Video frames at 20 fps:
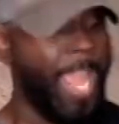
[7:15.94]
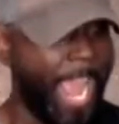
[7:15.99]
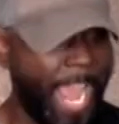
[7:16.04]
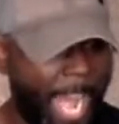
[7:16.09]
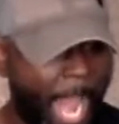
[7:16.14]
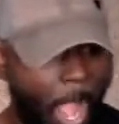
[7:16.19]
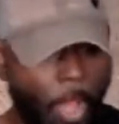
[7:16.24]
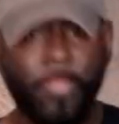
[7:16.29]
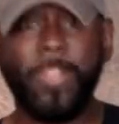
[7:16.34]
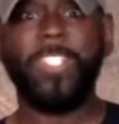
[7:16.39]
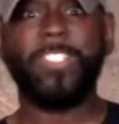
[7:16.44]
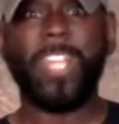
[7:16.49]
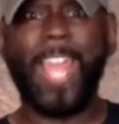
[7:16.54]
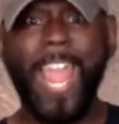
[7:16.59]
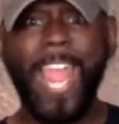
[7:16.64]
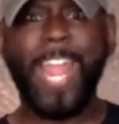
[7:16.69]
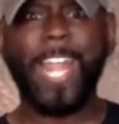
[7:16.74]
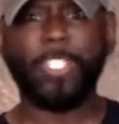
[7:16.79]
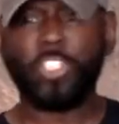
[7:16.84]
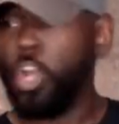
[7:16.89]
at how these
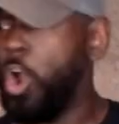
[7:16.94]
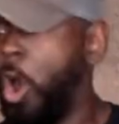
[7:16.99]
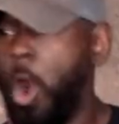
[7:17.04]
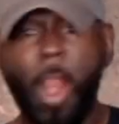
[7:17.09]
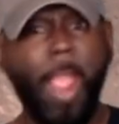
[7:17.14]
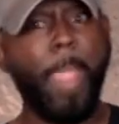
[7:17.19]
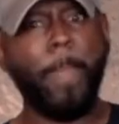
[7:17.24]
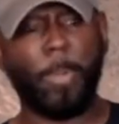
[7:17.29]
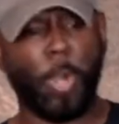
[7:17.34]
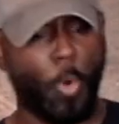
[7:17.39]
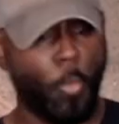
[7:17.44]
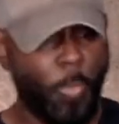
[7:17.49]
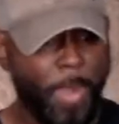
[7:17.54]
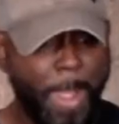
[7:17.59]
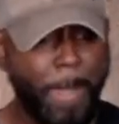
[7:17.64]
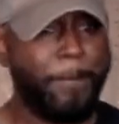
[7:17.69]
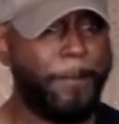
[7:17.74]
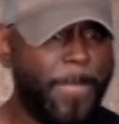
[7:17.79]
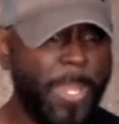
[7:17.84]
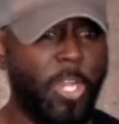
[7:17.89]
ants are able to
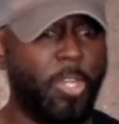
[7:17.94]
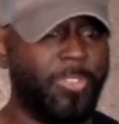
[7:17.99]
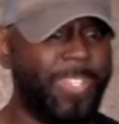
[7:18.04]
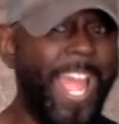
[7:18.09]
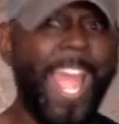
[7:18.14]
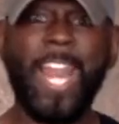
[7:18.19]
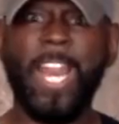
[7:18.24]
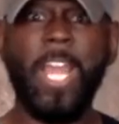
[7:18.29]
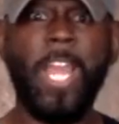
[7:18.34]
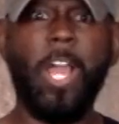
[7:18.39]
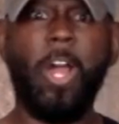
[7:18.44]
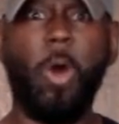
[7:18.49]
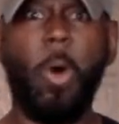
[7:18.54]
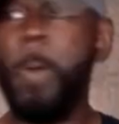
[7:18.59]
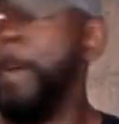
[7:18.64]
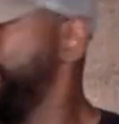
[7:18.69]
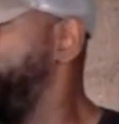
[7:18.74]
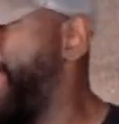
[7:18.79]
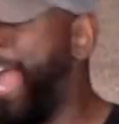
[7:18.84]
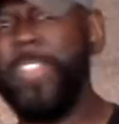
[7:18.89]
rebuild that
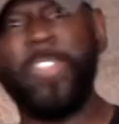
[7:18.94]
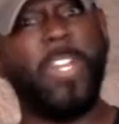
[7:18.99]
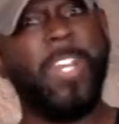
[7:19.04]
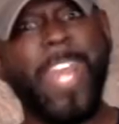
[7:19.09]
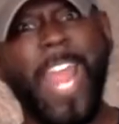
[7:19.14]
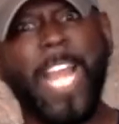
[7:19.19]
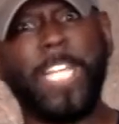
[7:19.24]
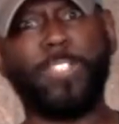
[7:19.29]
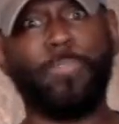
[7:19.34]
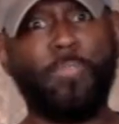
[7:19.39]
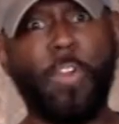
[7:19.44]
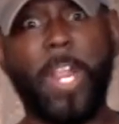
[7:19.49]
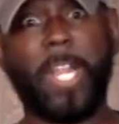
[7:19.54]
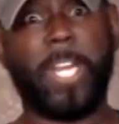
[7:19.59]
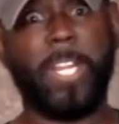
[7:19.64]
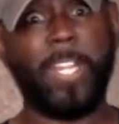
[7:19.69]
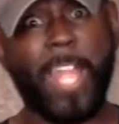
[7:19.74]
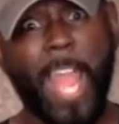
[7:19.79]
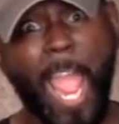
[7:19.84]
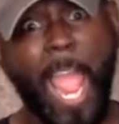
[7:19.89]
hill by the next
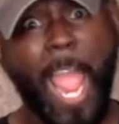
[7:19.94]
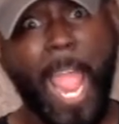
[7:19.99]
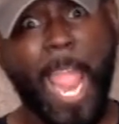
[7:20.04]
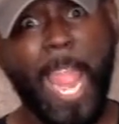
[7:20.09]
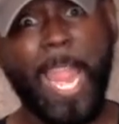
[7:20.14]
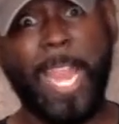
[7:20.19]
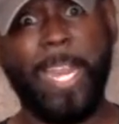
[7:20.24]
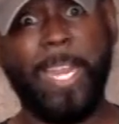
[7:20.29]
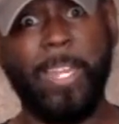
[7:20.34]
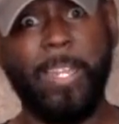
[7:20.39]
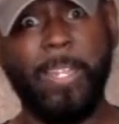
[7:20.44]
freaking day.